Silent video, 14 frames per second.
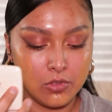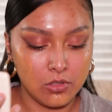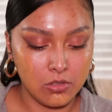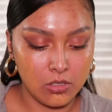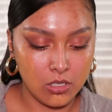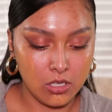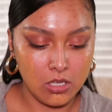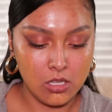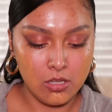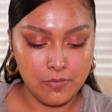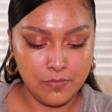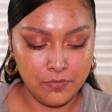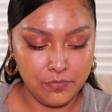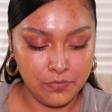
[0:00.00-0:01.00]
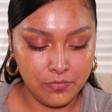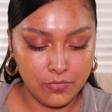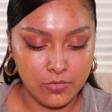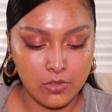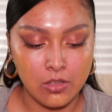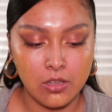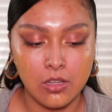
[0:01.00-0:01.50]
Okay,
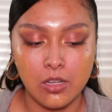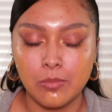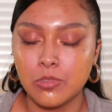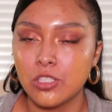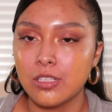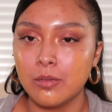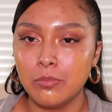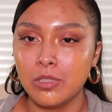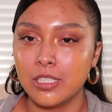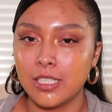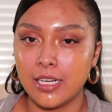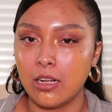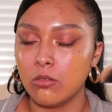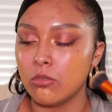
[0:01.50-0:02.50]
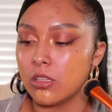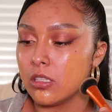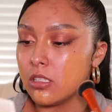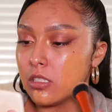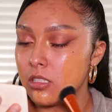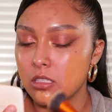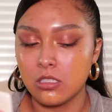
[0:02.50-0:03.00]
just gonna blend it out with
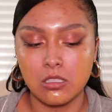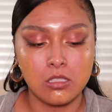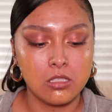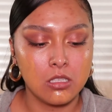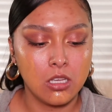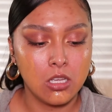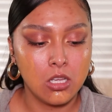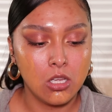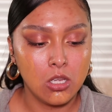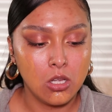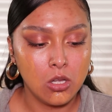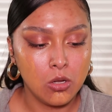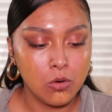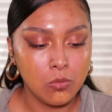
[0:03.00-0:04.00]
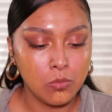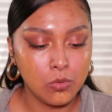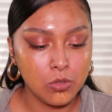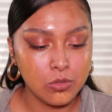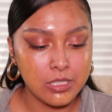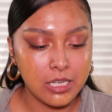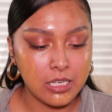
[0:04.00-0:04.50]
this
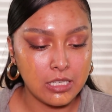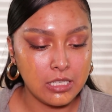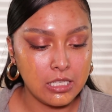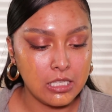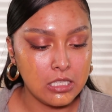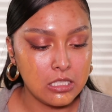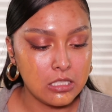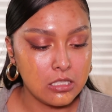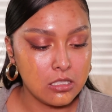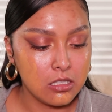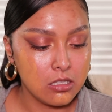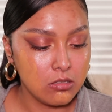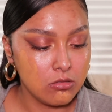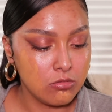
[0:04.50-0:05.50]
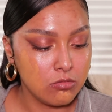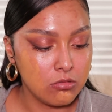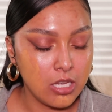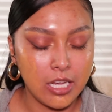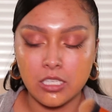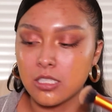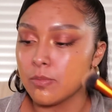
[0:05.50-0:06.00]
Real Techniques
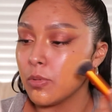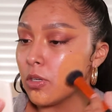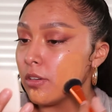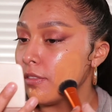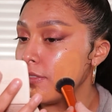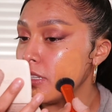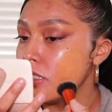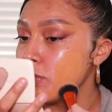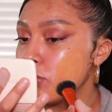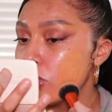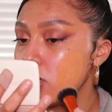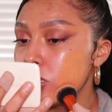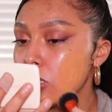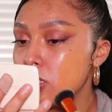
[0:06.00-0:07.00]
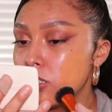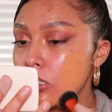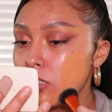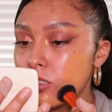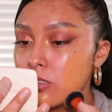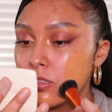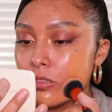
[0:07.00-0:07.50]
Expert Face Brush.